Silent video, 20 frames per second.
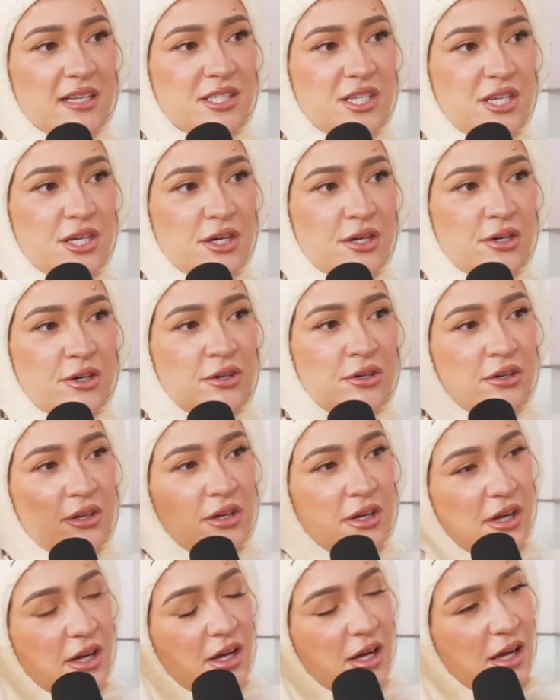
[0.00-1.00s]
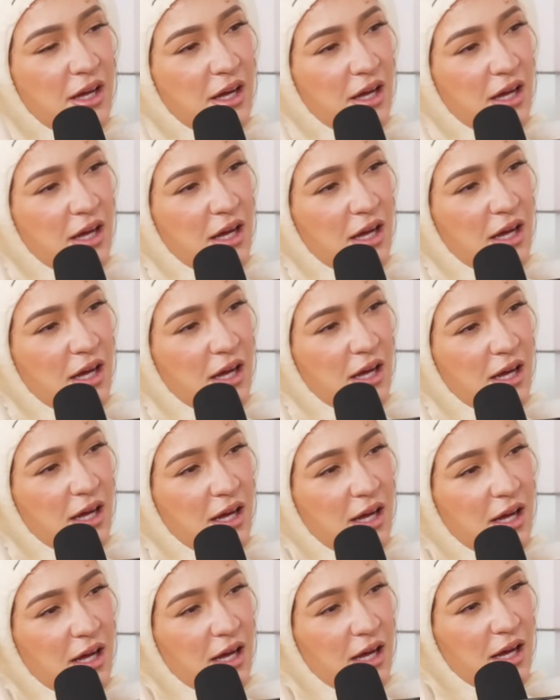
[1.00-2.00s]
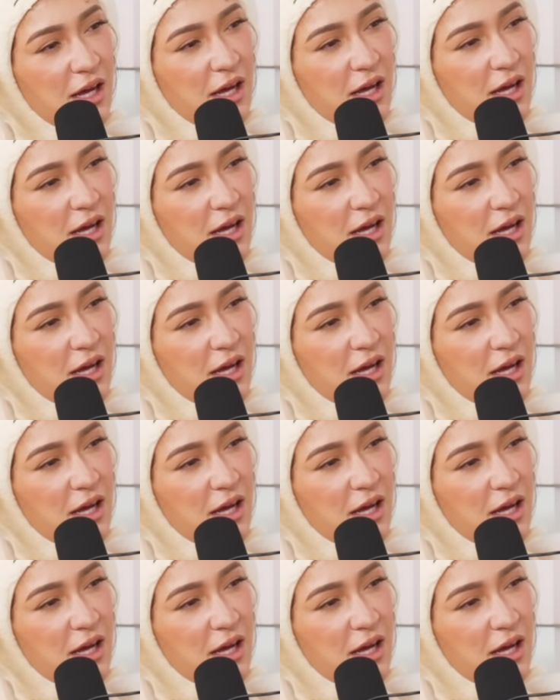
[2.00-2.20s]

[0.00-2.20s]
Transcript: to no, you? No, like, that's just... uh.